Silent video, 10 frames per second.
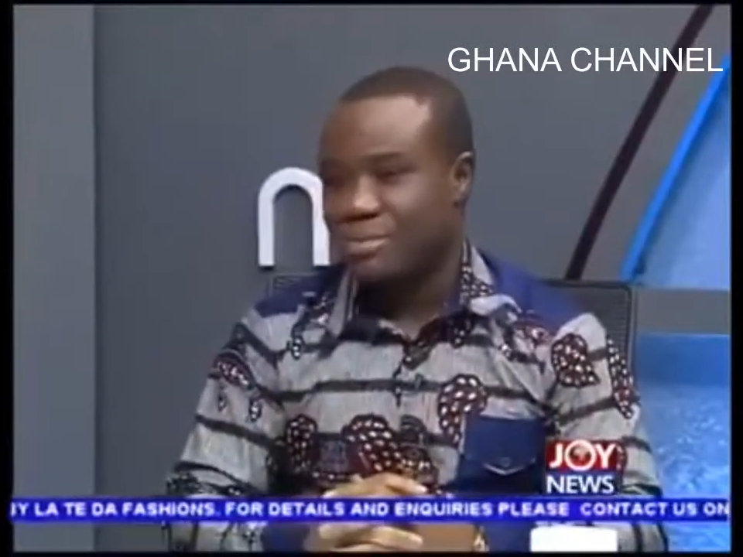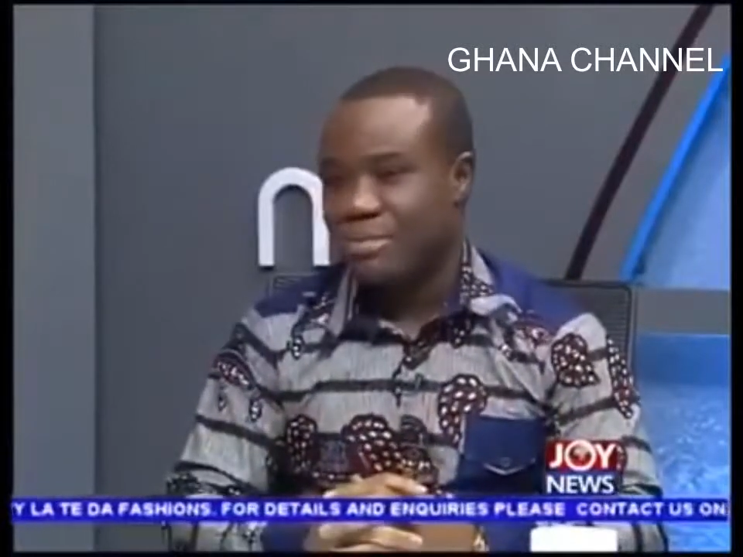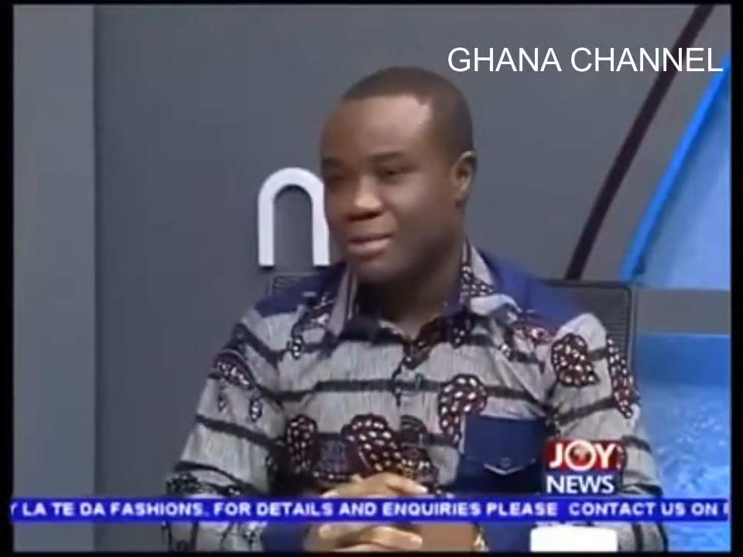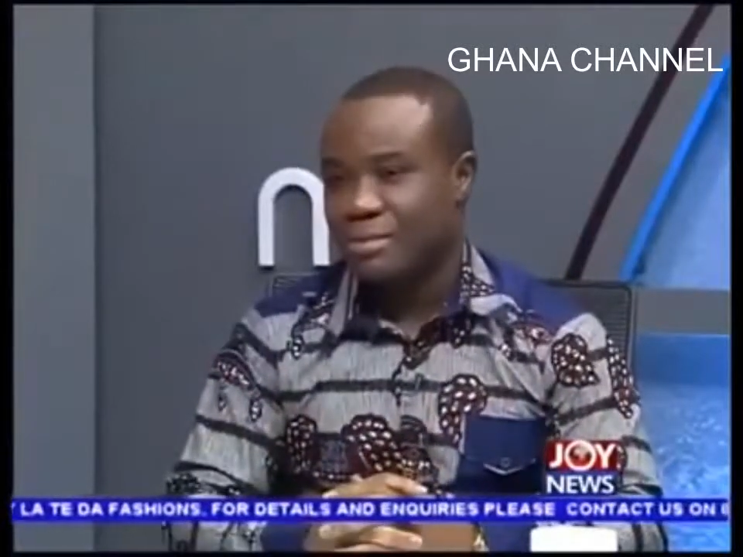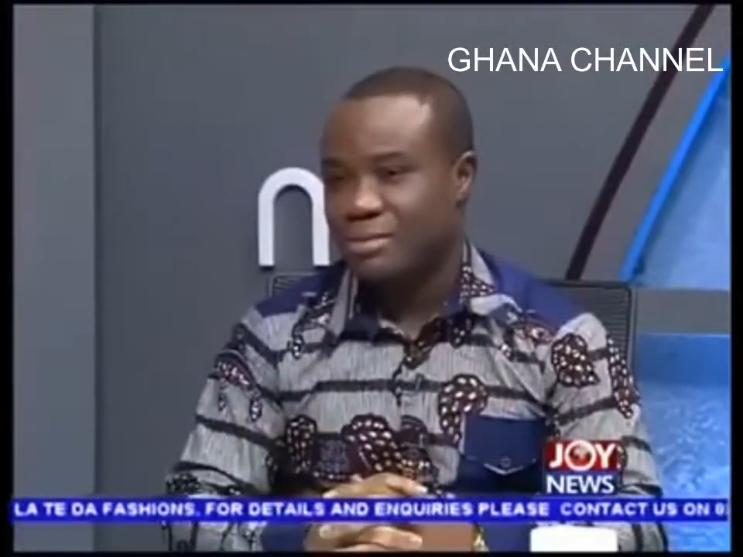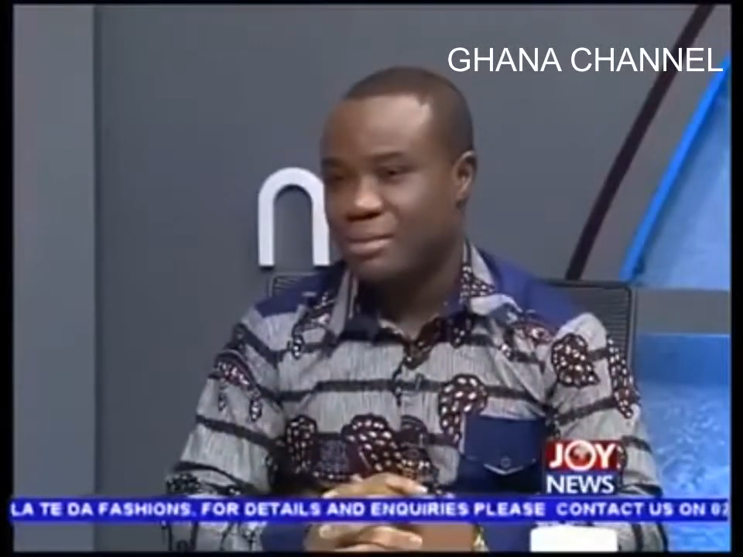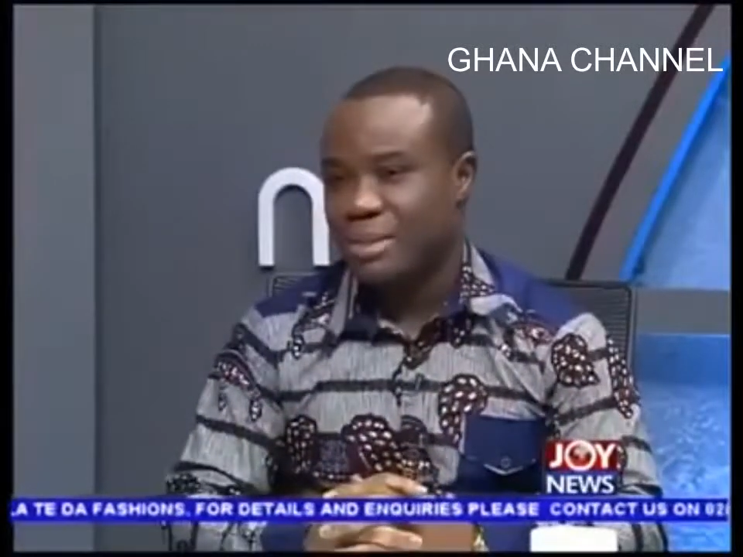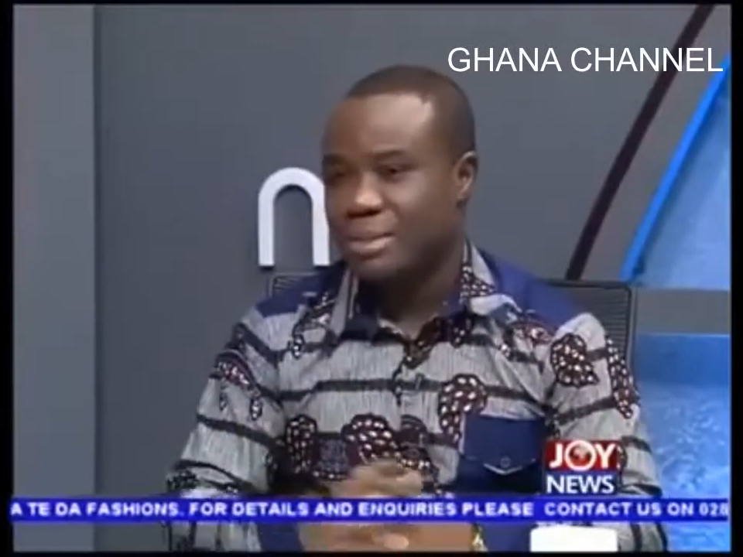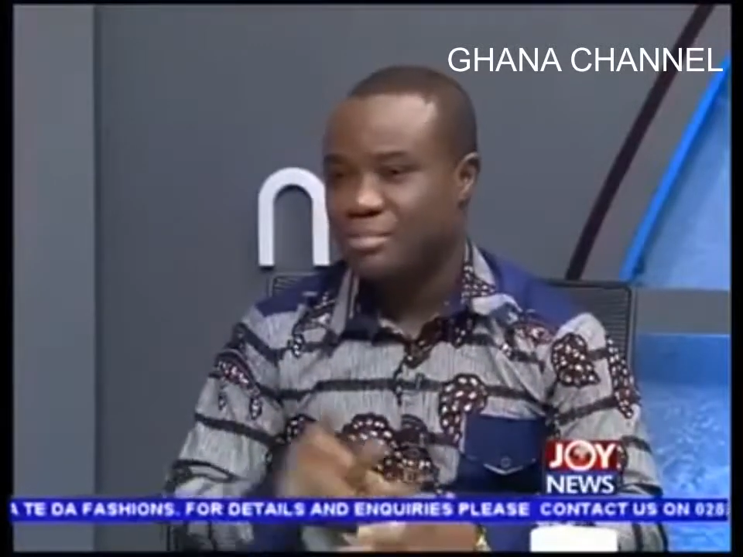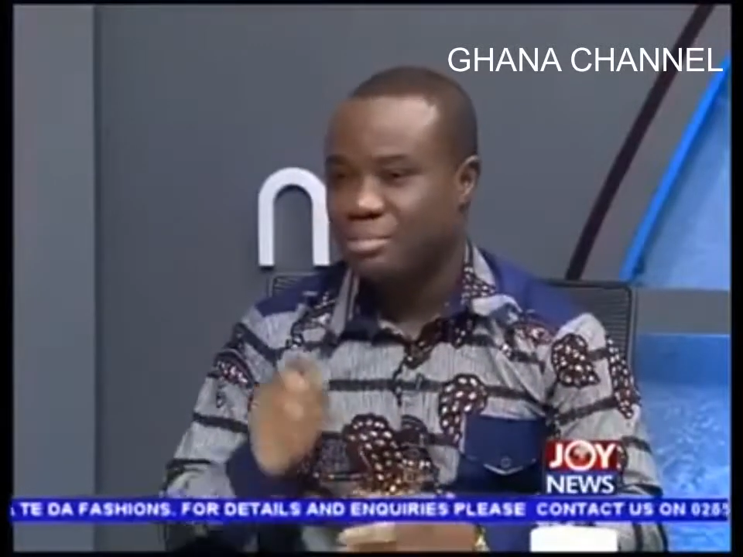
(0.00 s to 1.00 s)
but
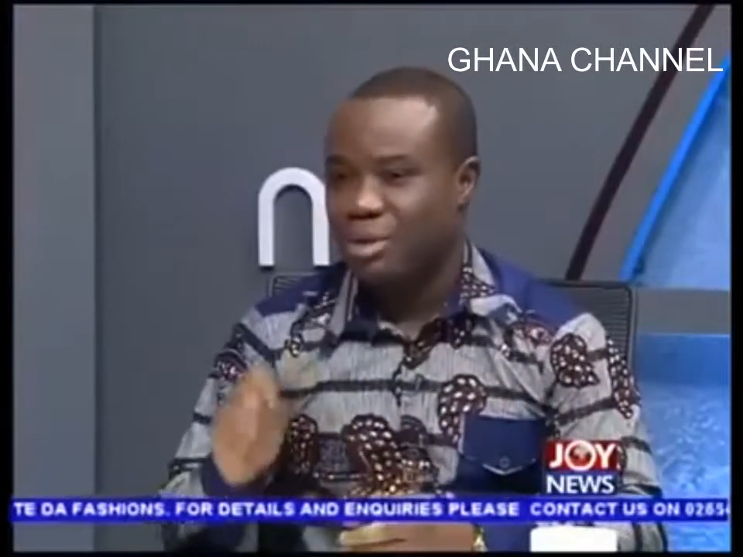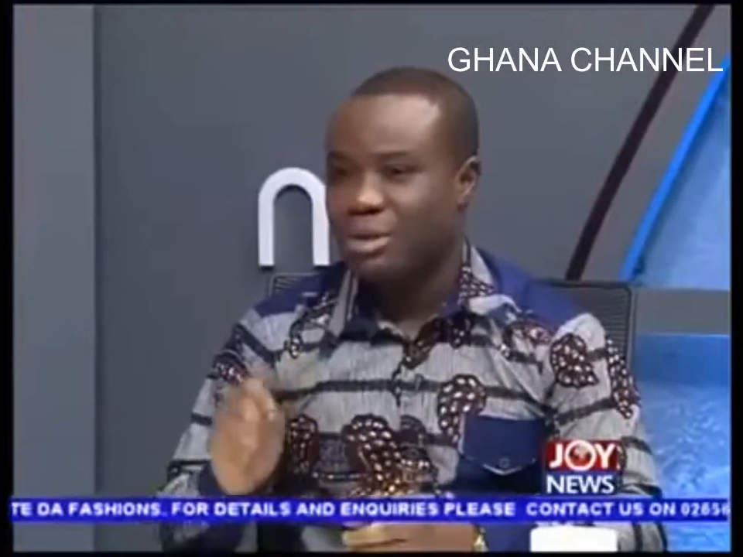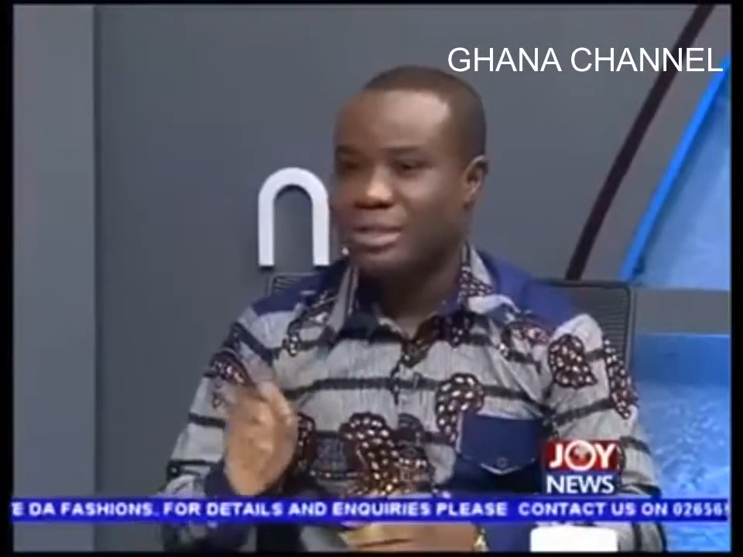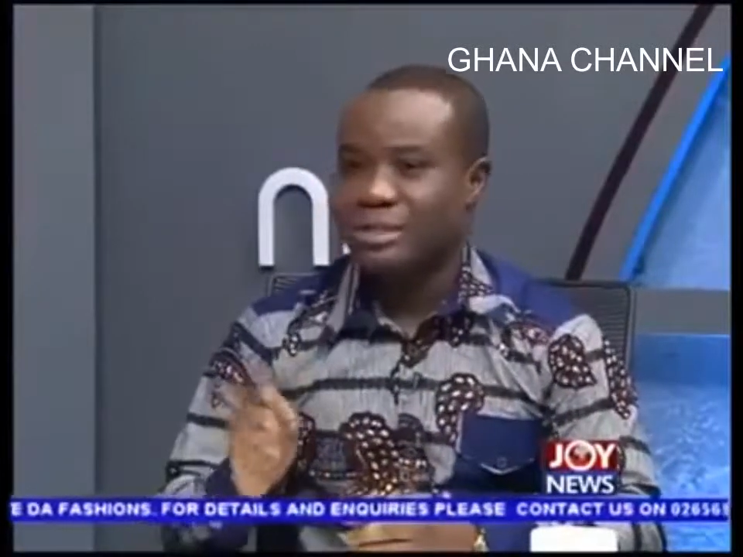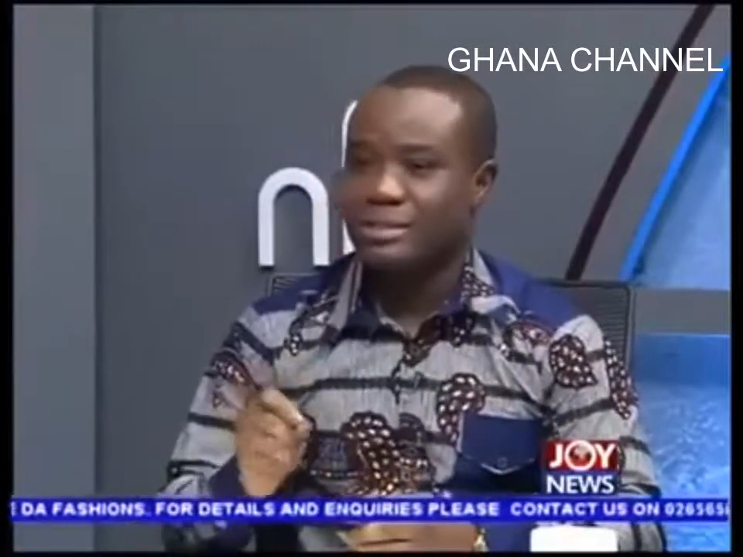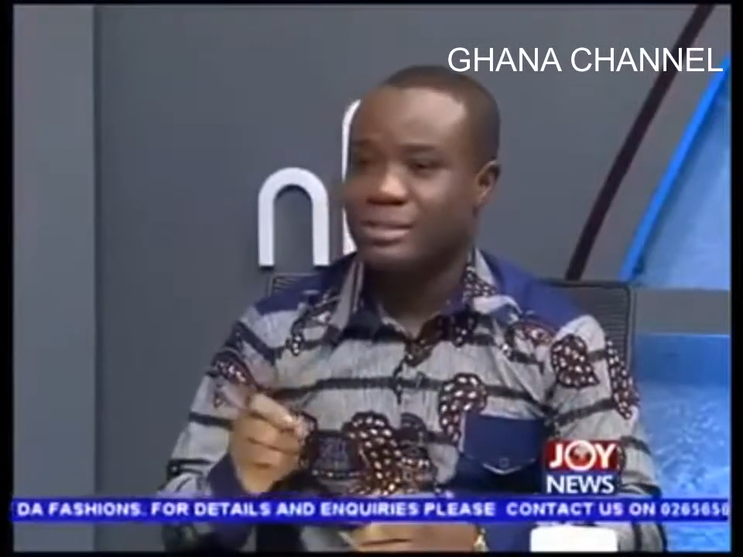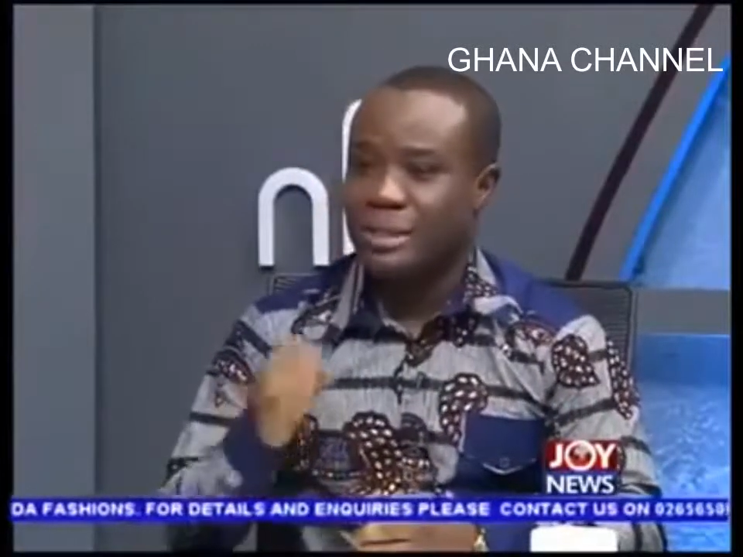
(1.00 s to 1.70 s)
it is important